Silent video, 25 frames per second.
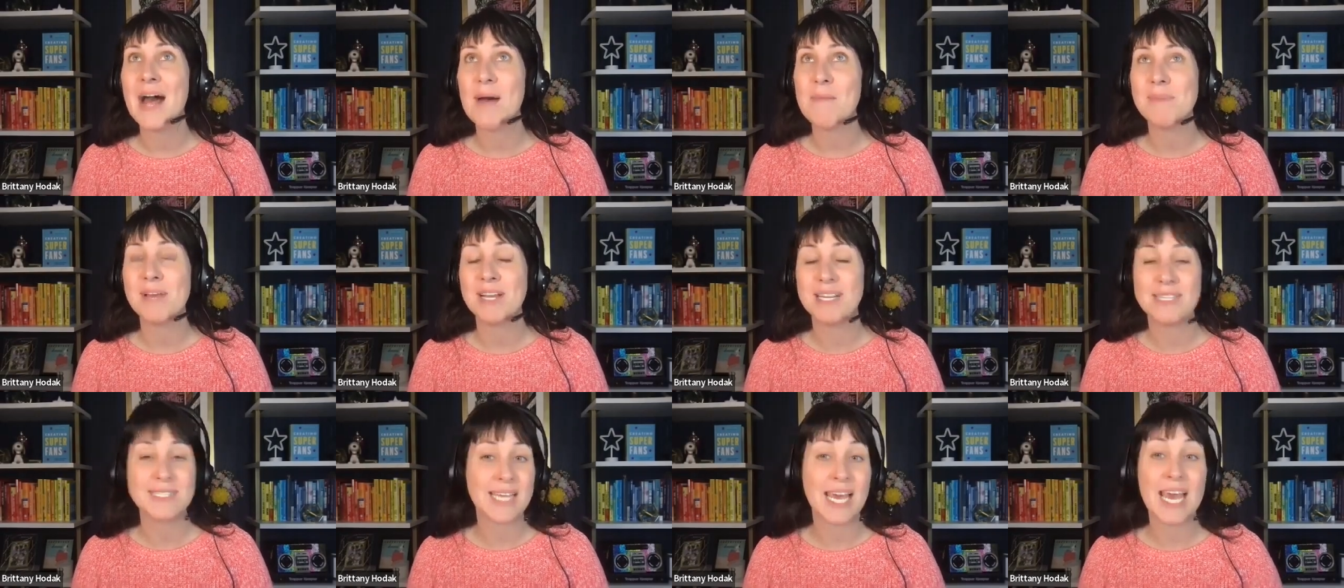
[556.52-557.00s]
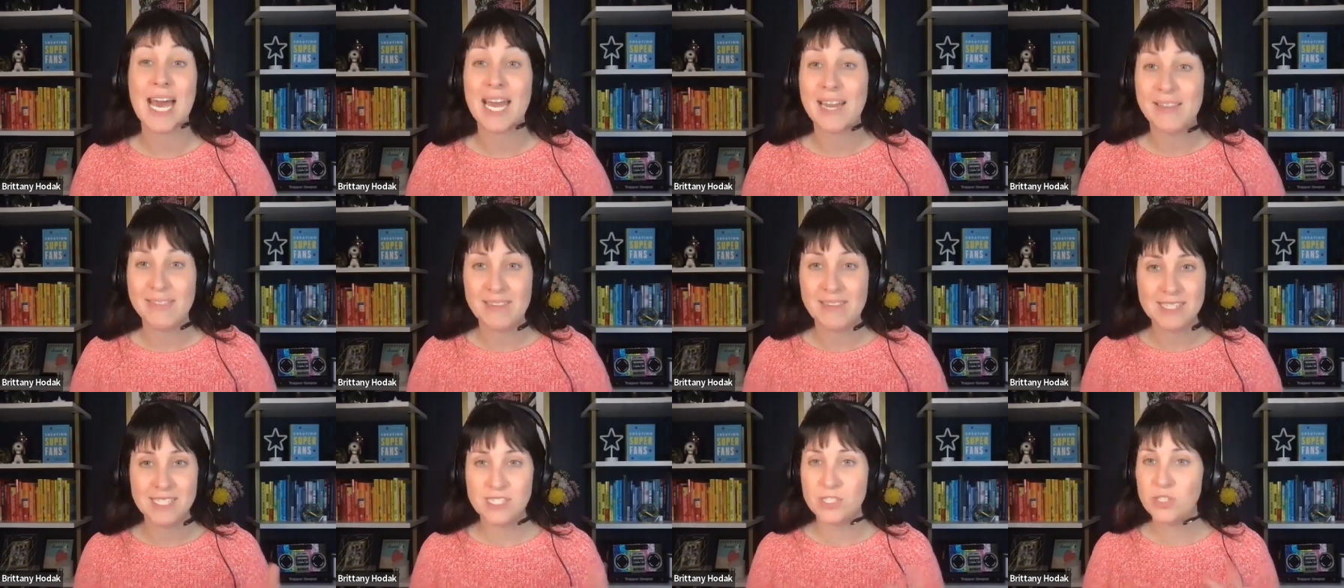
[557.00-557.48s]
because they
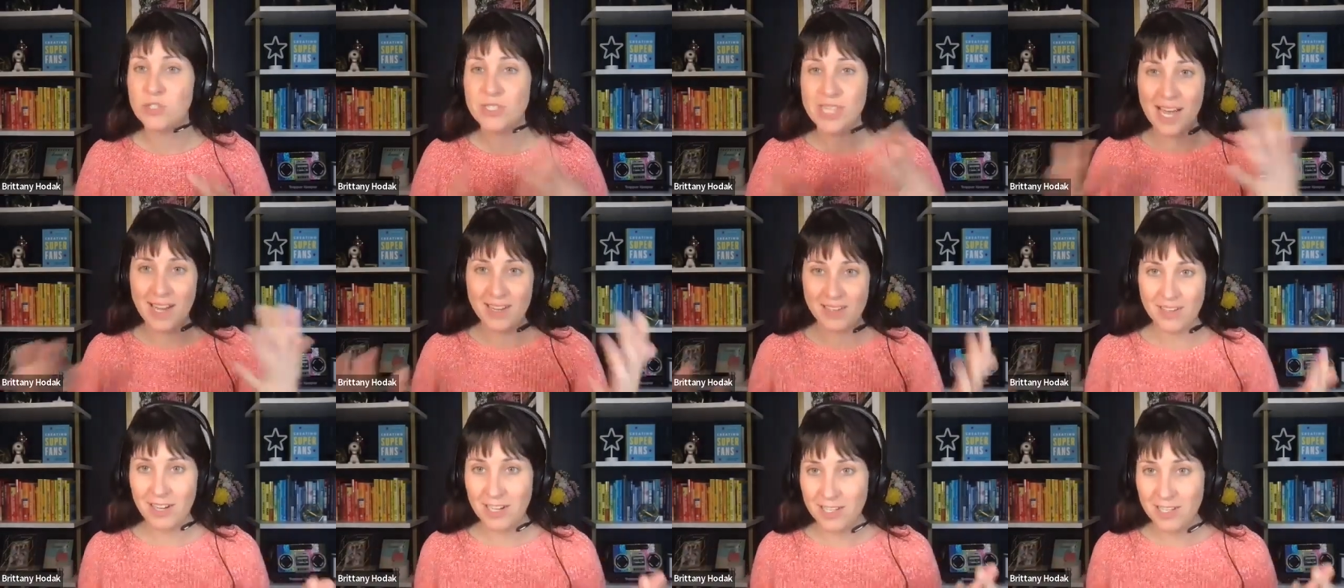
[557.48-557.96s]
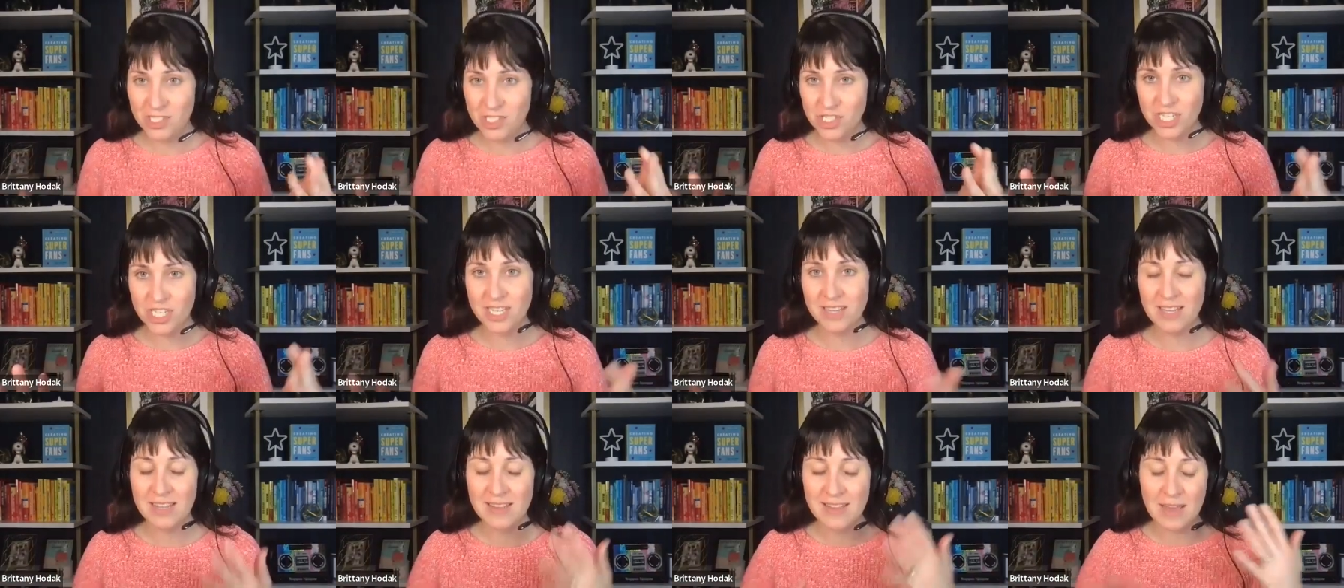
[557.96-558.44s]
had this new technology
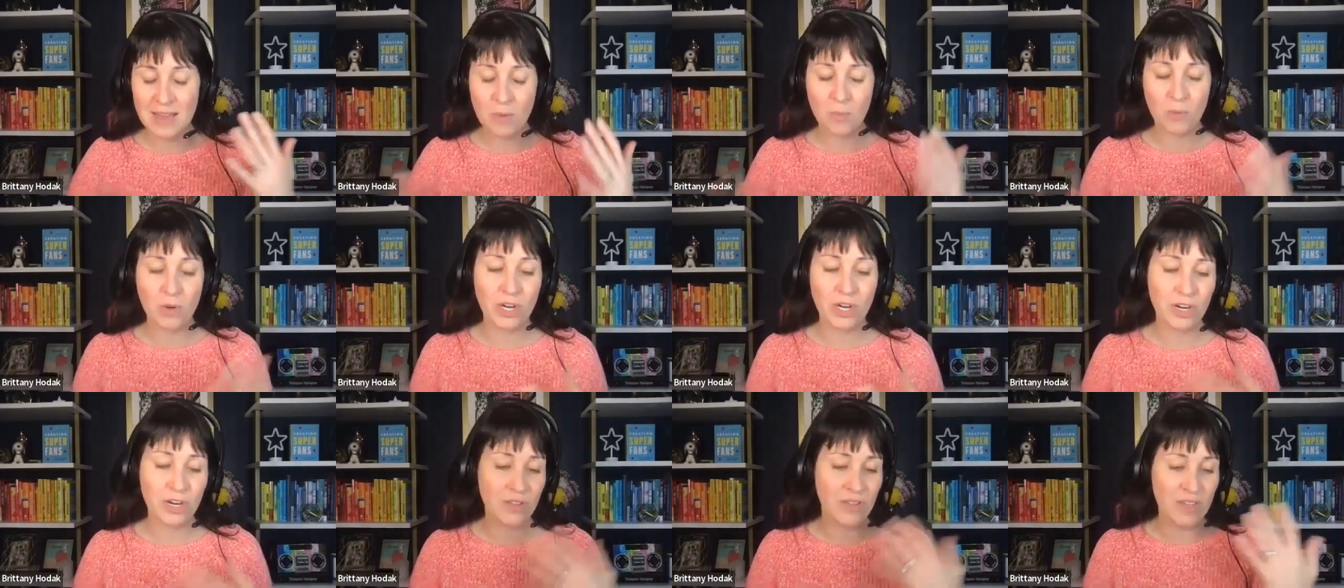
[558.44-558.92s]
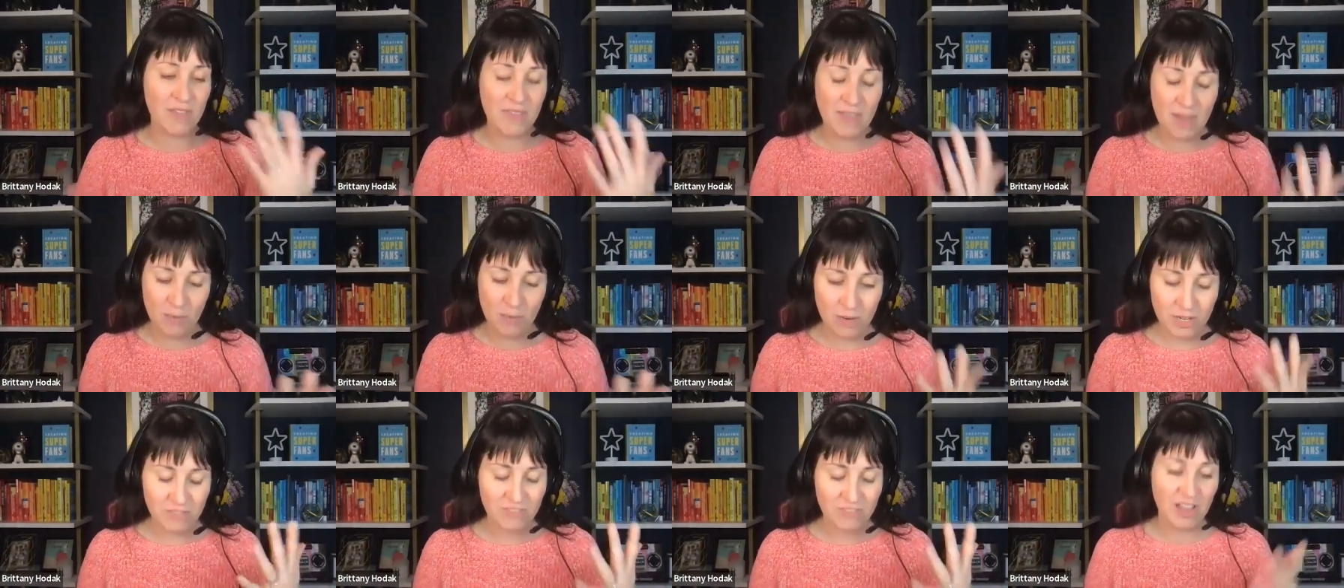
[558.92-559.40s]
that they
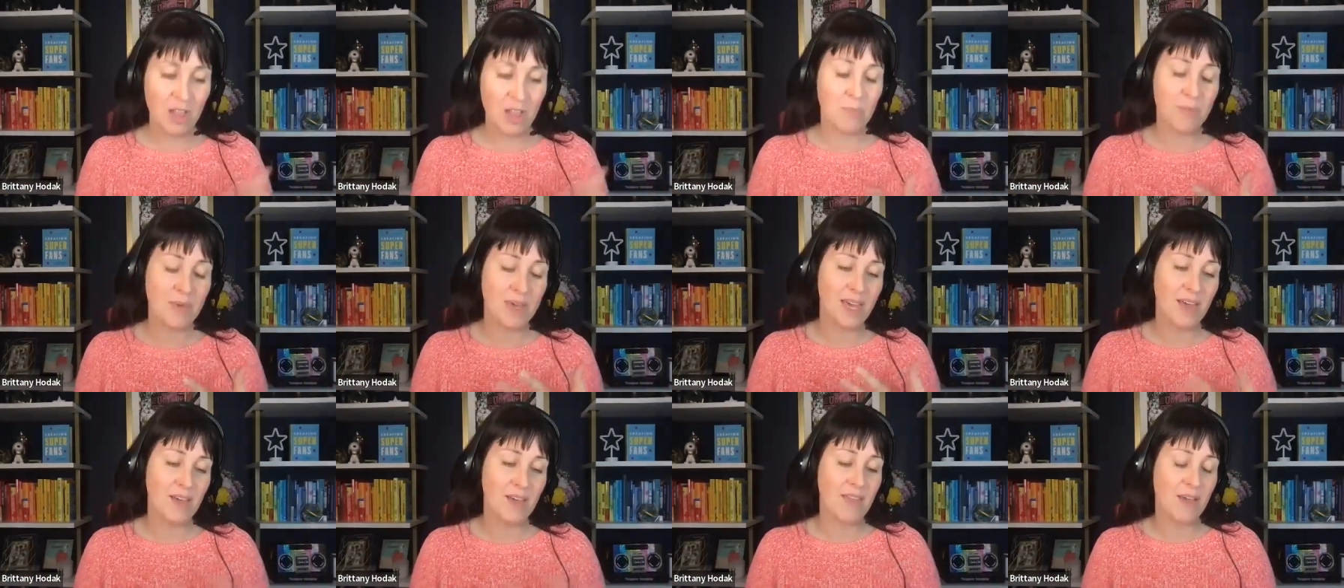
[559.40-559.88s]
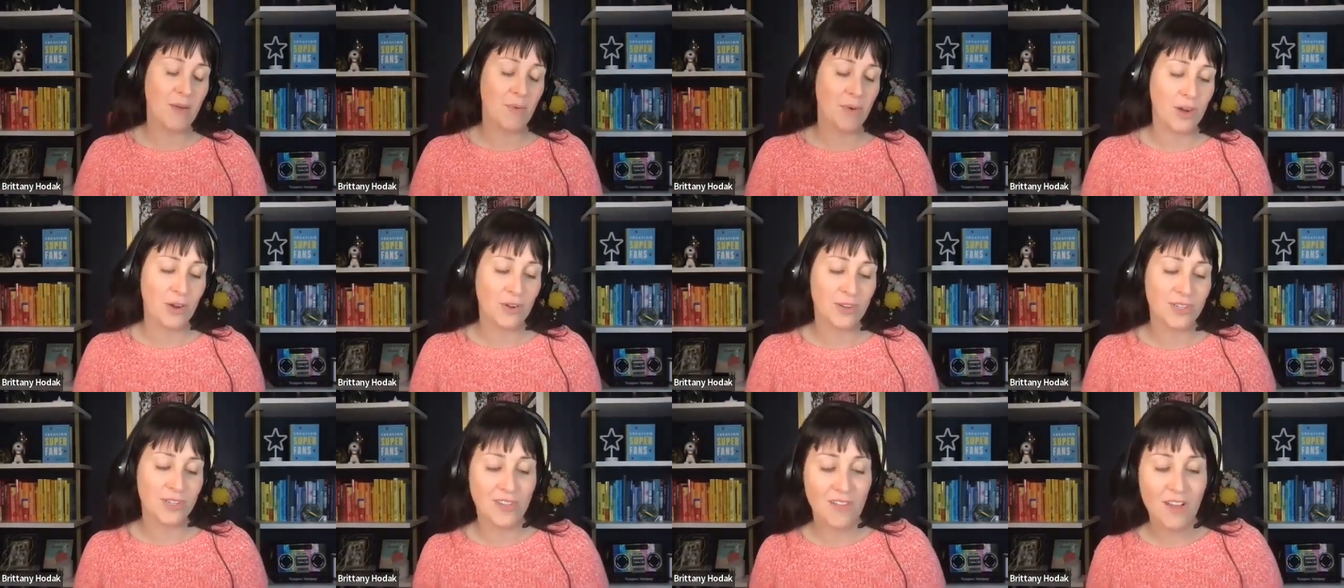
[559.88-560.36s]
were developing and they were
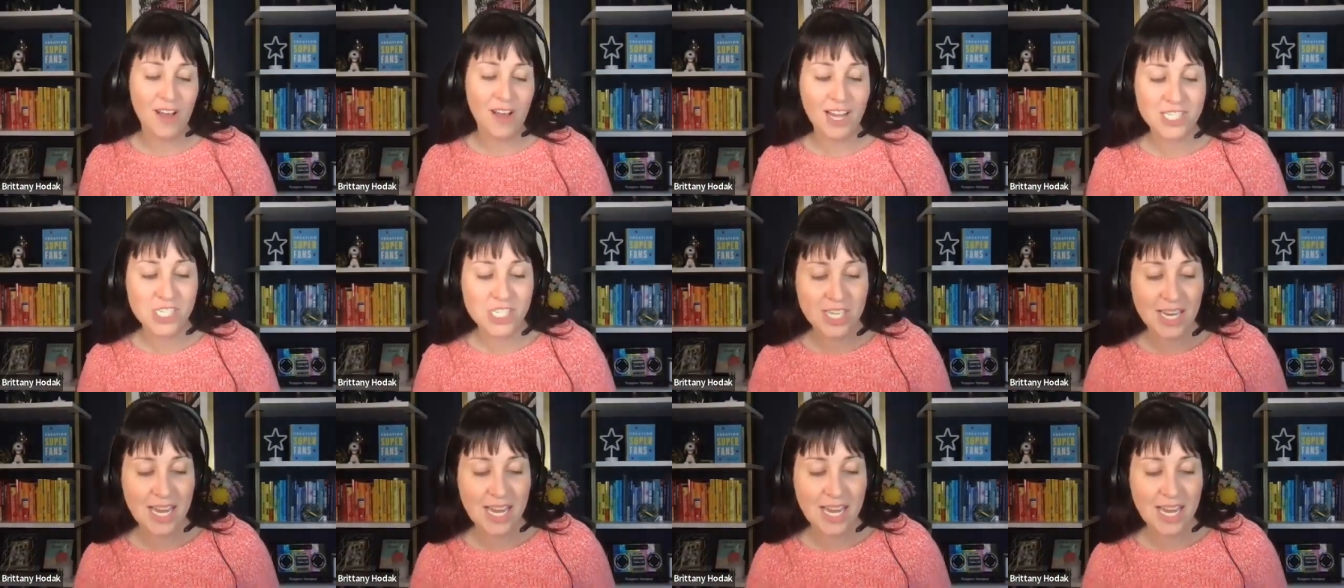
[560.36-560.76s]
going to launch.